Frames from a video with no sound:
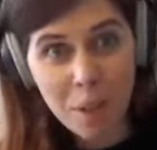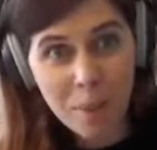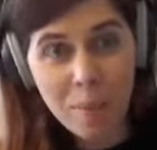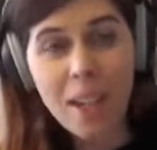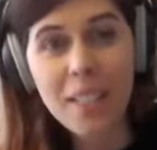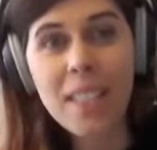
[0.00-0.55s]
You
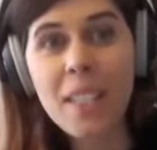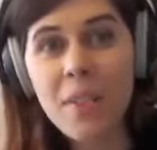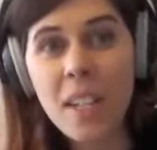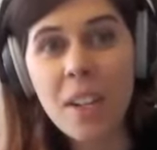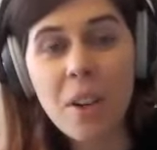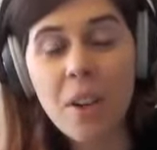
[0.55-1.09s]
could pause this
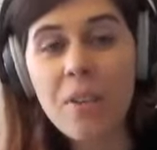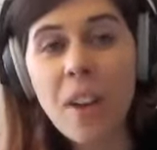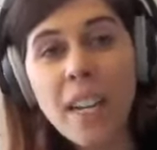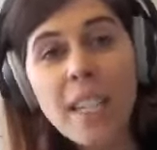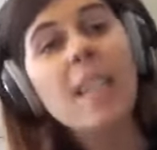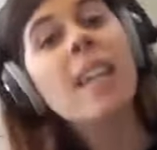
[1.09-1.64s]
video and go
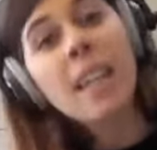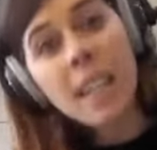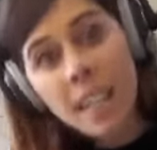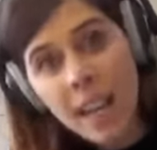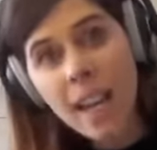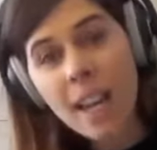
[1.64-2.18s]
find it.
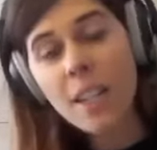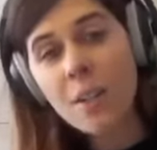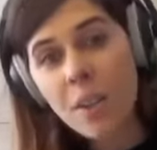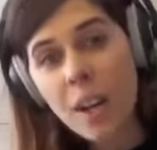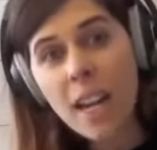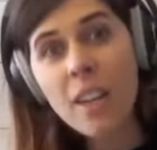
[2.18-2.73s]
Can
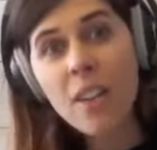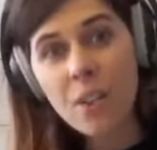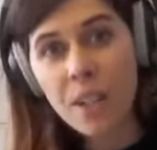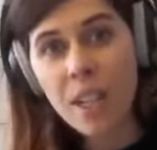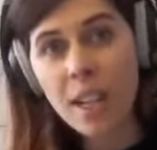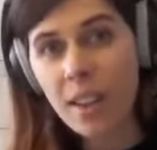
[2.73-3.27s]
you write
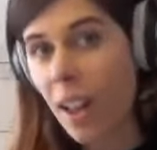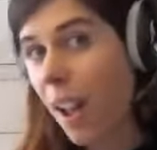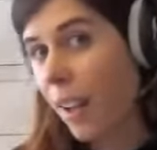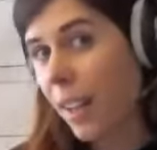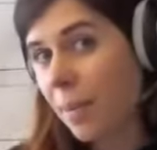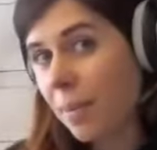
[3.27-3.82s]
3 o'clock?